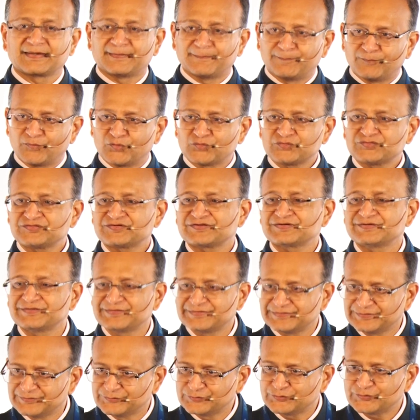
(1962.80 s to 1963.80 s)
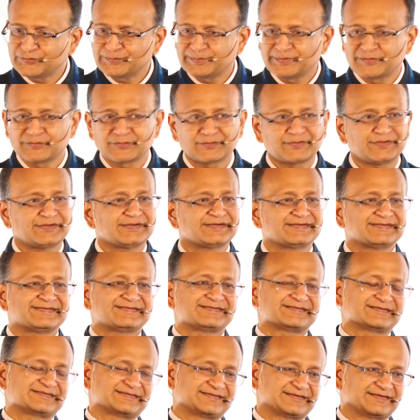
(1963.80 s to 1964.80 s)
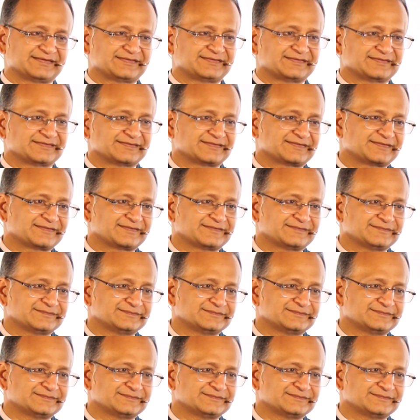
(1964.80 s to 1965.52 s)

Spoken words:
Most know about his successes.